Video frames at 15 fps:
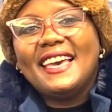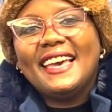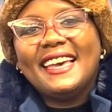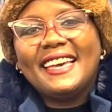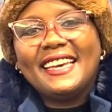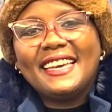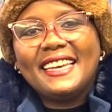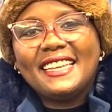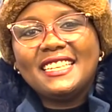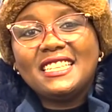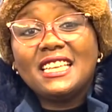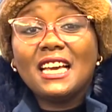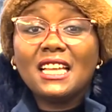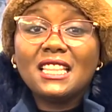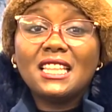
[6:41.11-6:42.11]
and
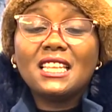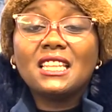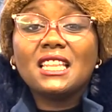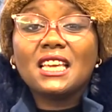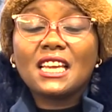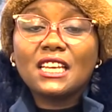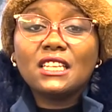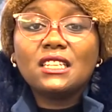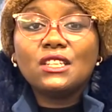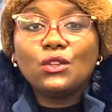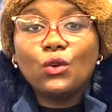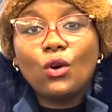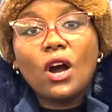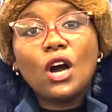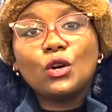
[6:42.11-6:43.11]
yeah, then they can
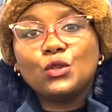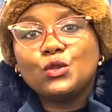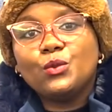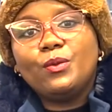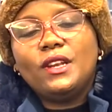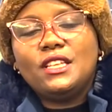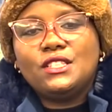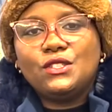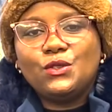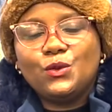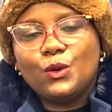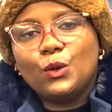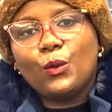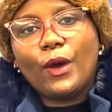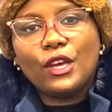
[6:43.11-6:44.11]
know how to place you
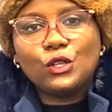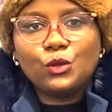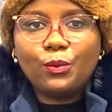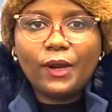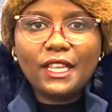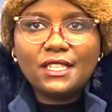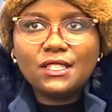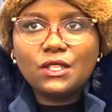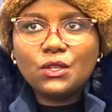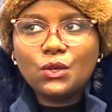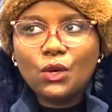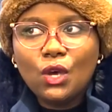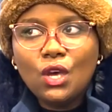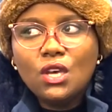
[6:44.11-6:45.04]
and where to place you.